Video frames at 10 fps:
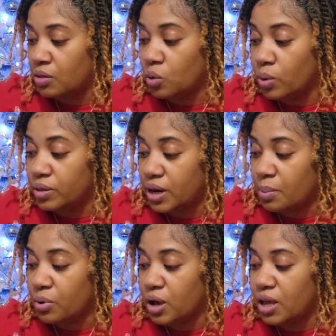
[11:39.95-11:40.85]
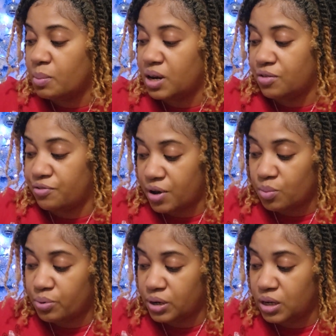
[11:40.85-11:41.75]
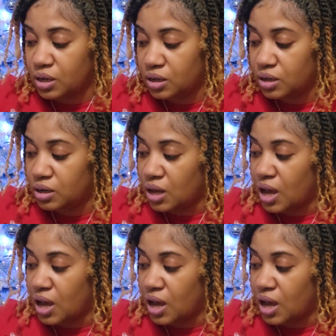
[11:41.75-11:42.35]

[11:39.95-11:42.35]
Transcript: The one that I bought him, and it felt pretty good.